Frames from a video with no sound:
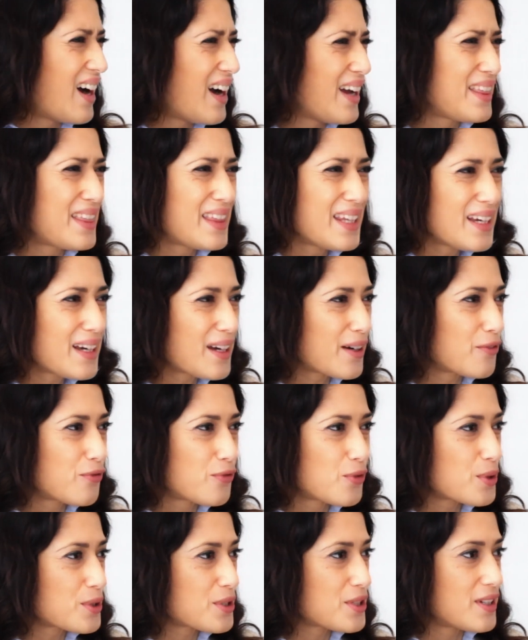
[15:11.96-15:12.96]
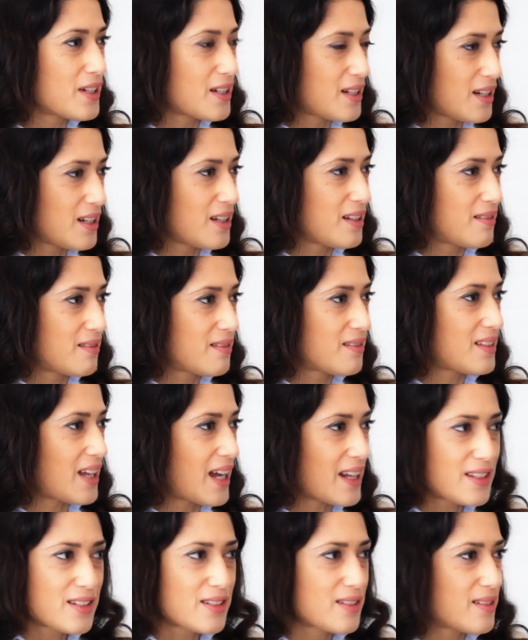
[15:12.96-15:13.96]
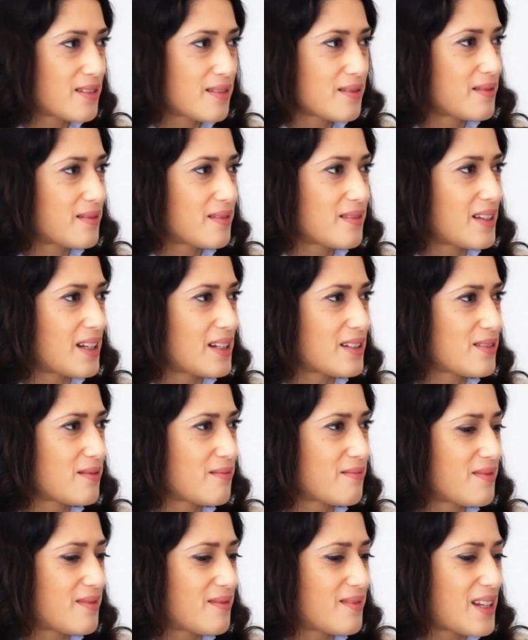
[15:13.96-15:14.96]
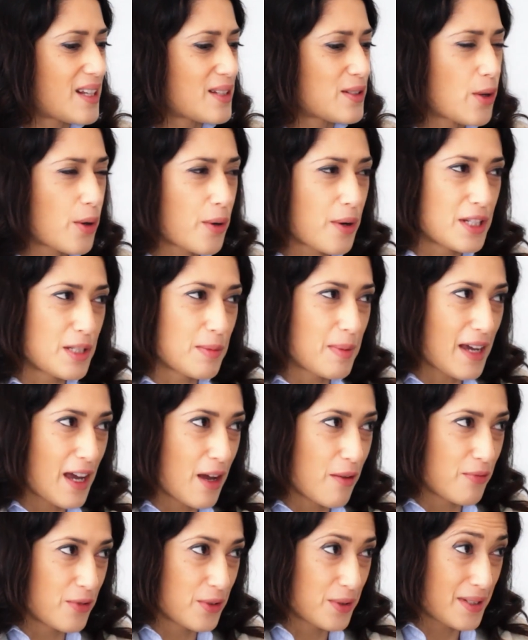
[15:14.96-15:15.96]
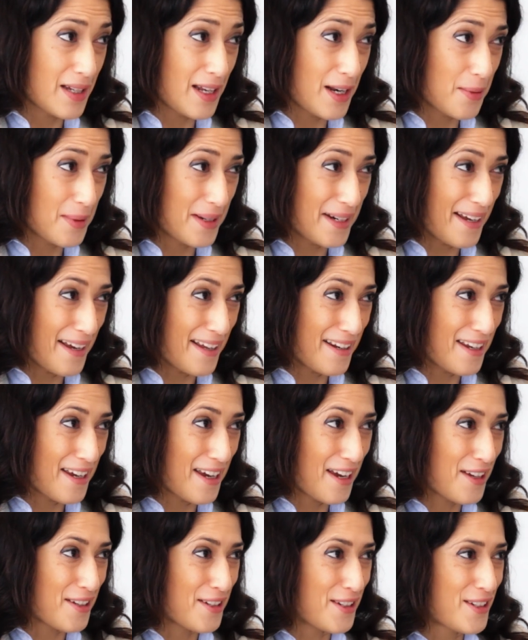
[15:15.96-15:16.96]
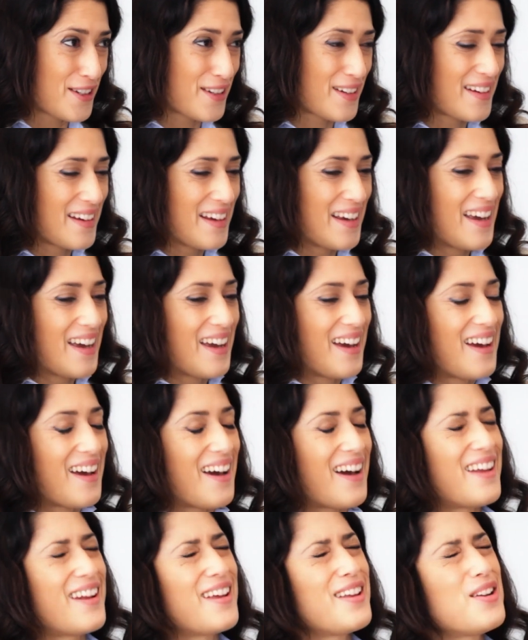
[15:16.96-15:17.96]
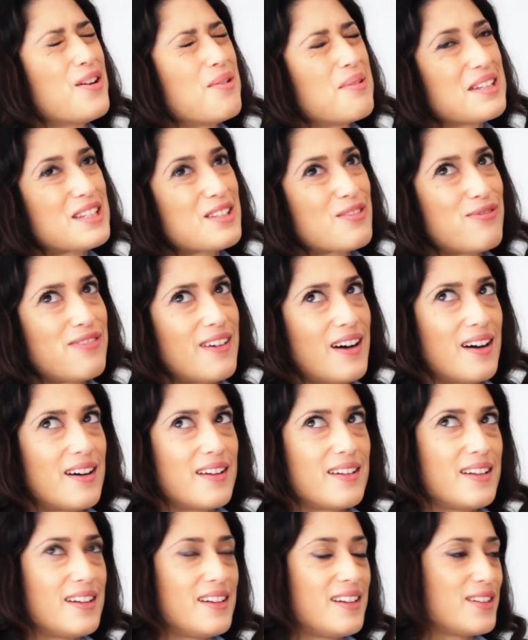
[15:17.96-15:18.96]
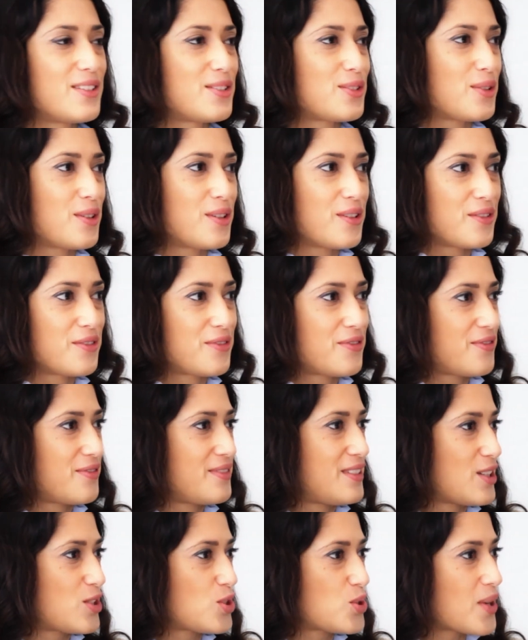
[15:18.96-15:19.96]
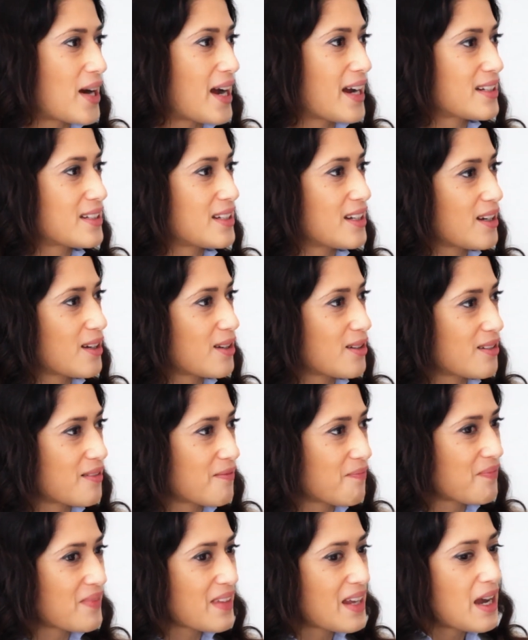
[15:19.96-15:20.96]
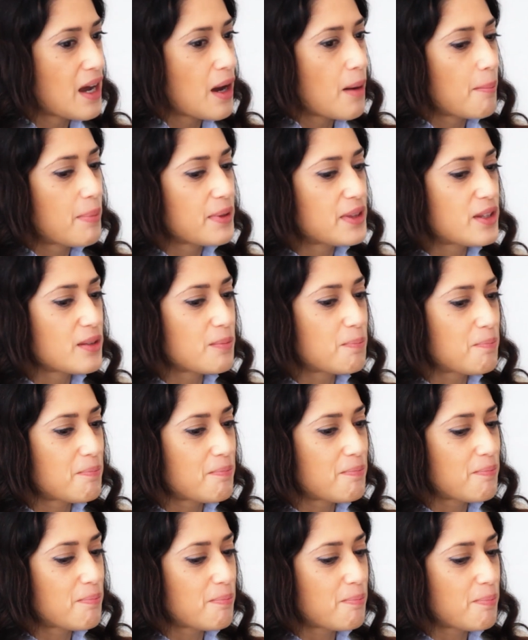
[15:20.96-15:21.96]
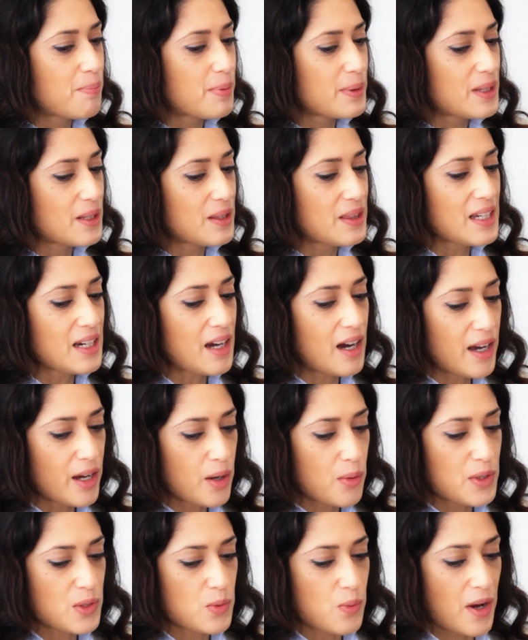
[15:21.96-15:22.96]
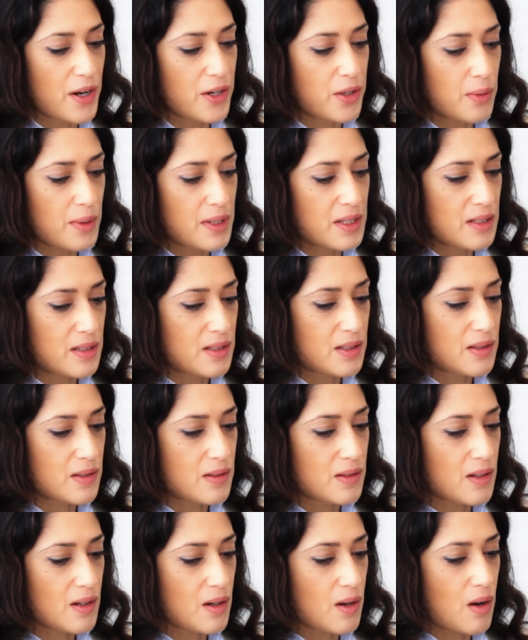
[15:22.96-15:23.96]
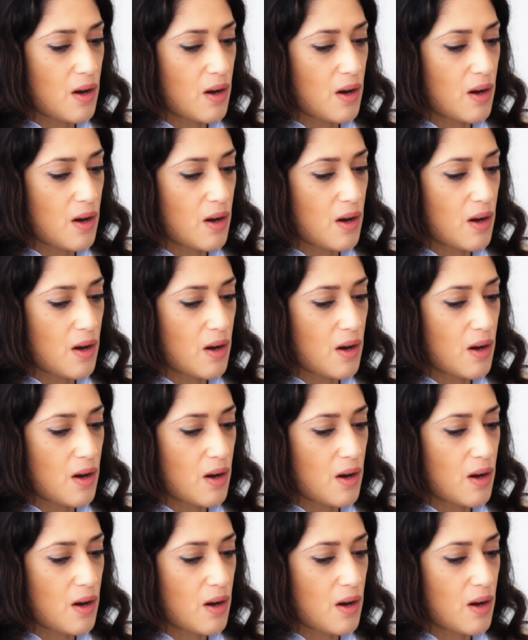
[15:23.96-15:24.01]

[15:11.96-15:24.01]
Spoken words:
I think unfortunately that's not going to be helpful to anyone at any age. And I know it's fun and it's sort of distracting, but the thing I always wonder is,